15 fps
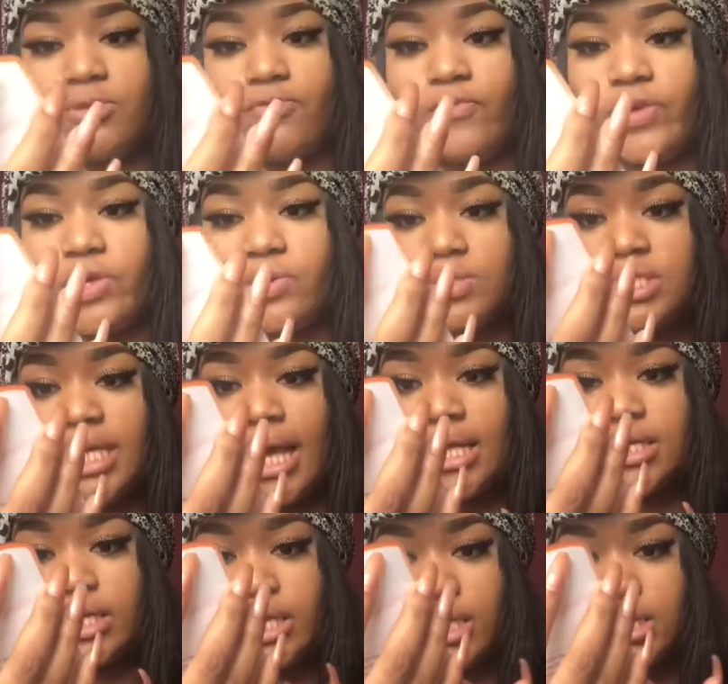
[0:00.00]
the Veil
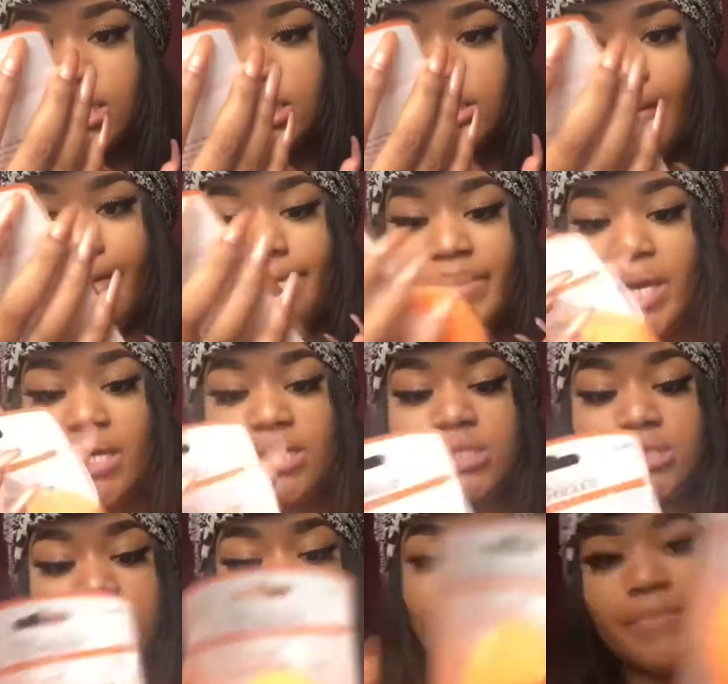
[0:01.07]
Techniques
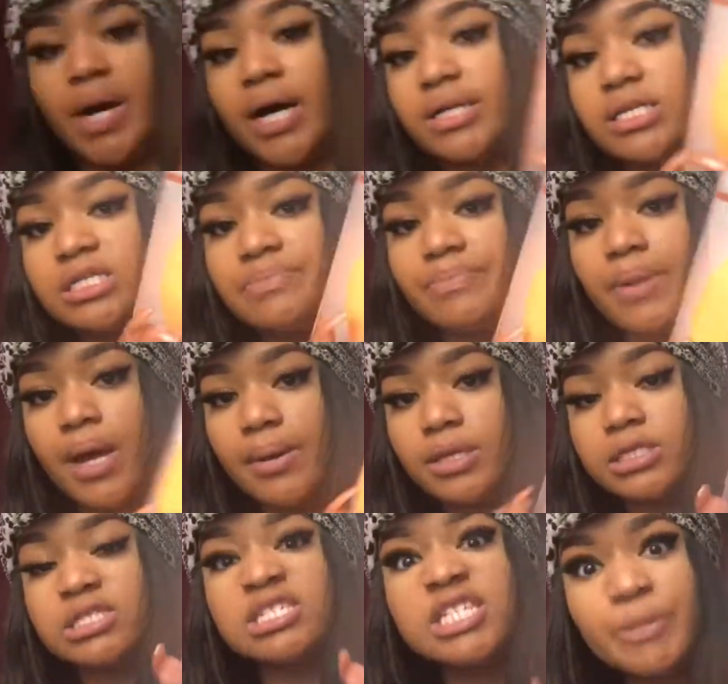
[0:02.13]
base body
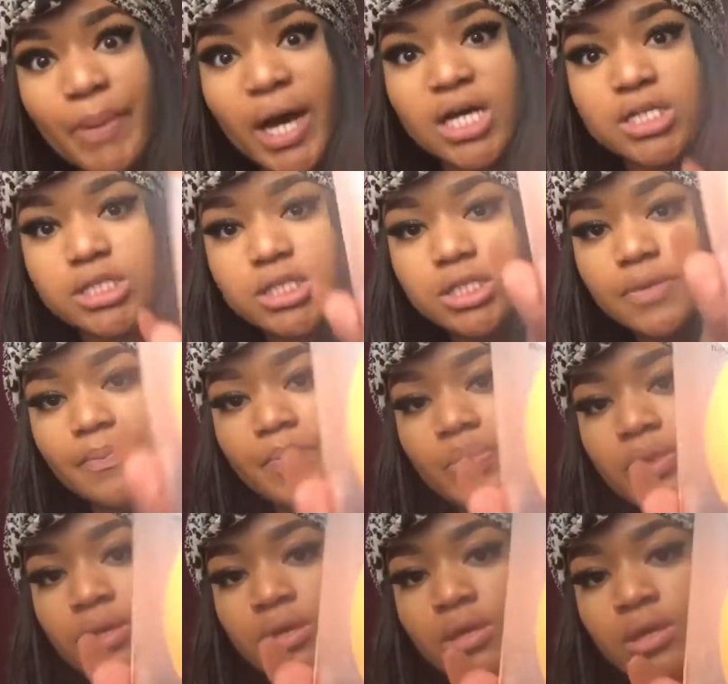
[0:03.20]
sponge.
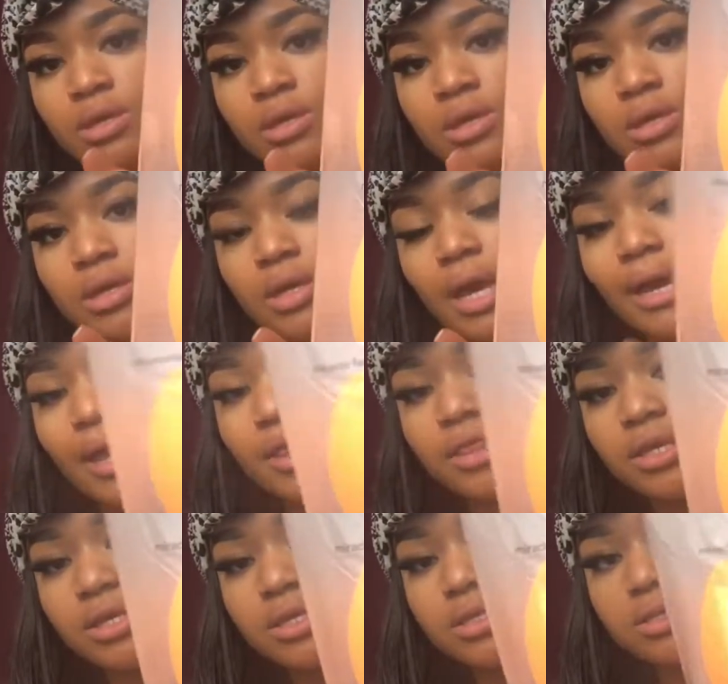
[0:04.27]
I got
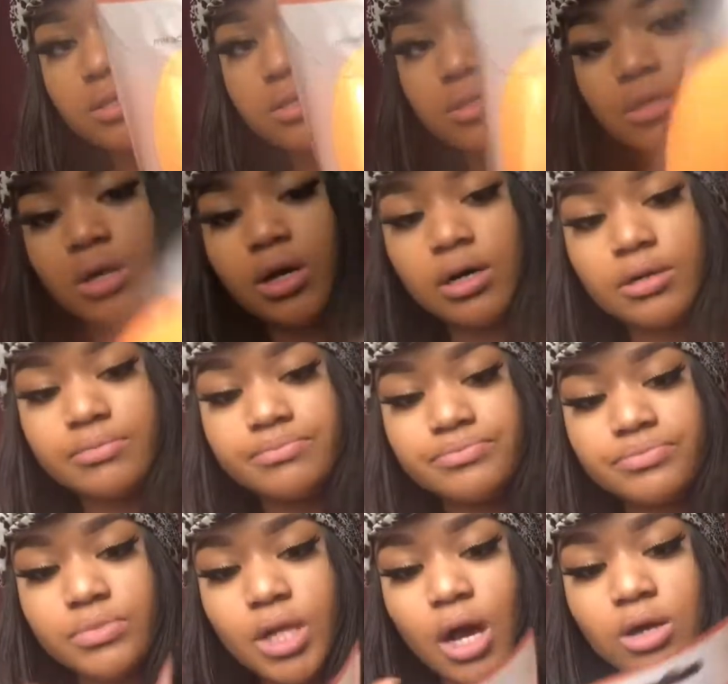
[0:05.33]
this.
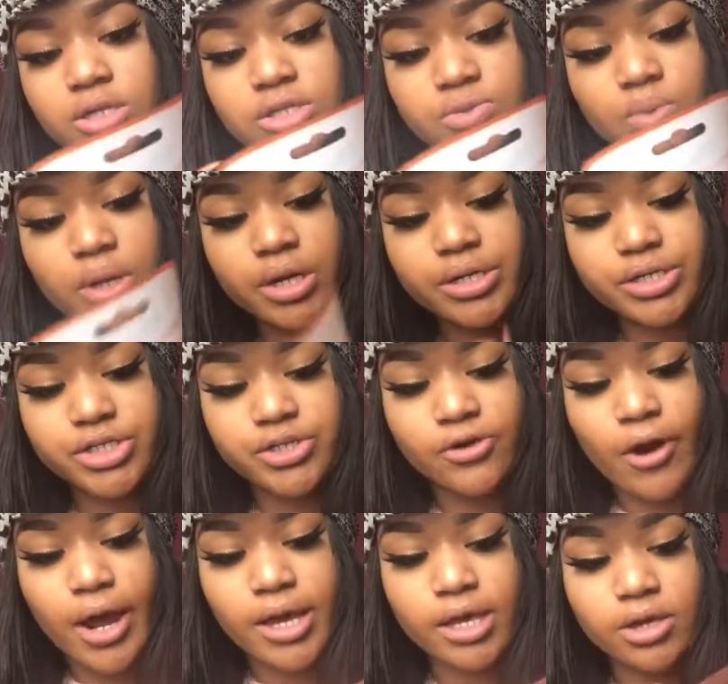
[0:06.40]
I just wanted to
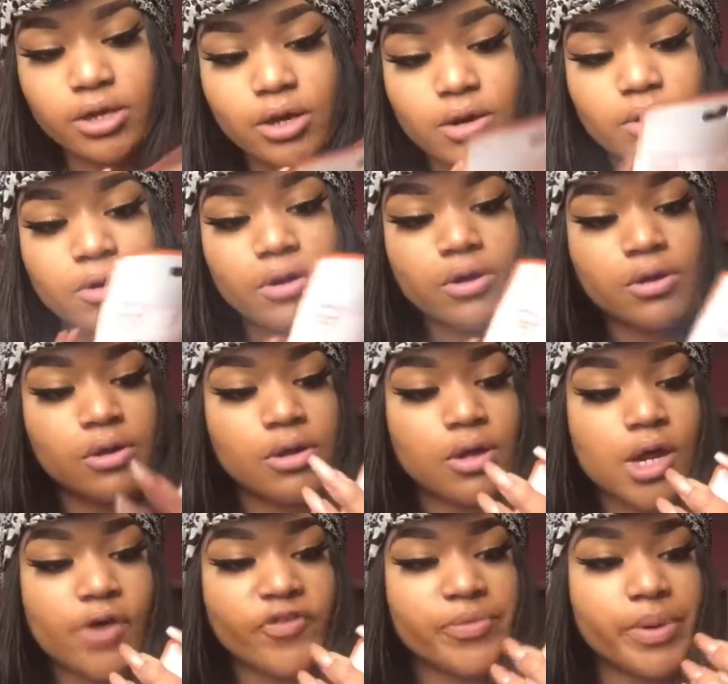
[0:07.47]
try it, you know.
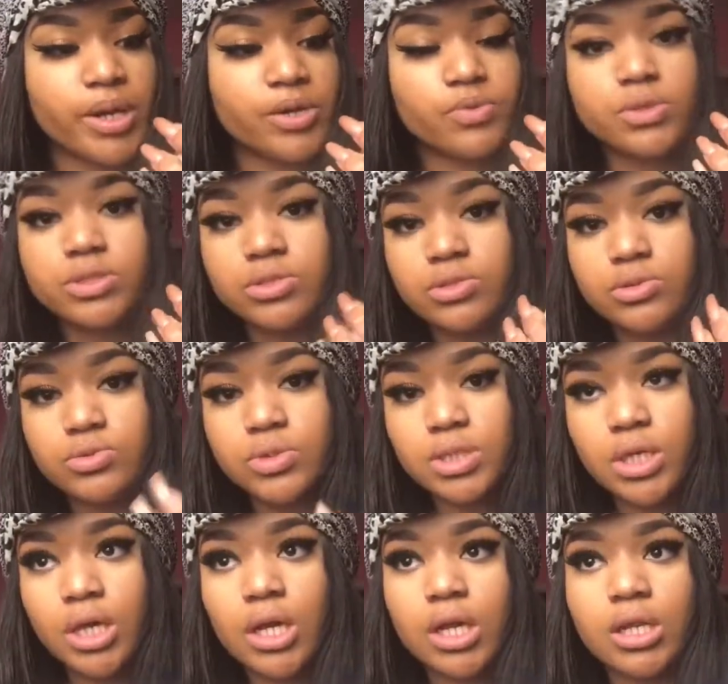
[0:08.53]
Everybody was
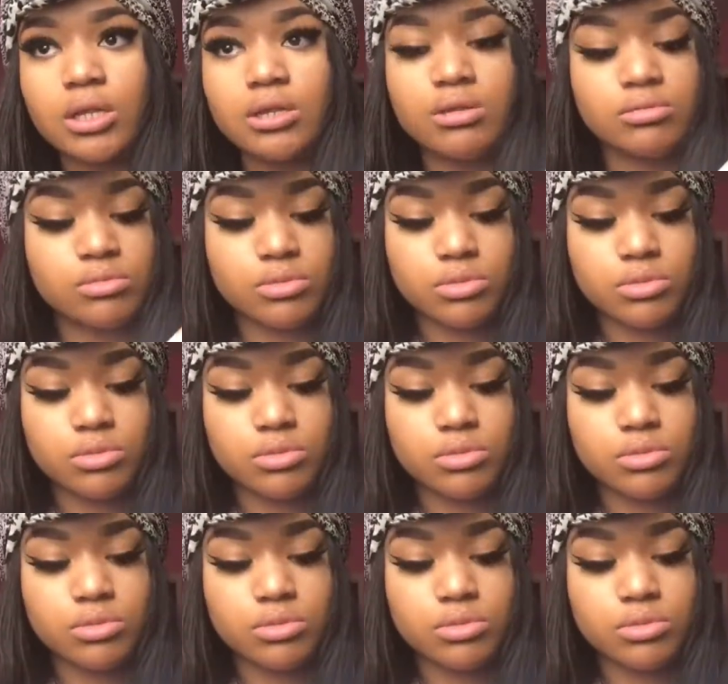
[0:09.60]
using it and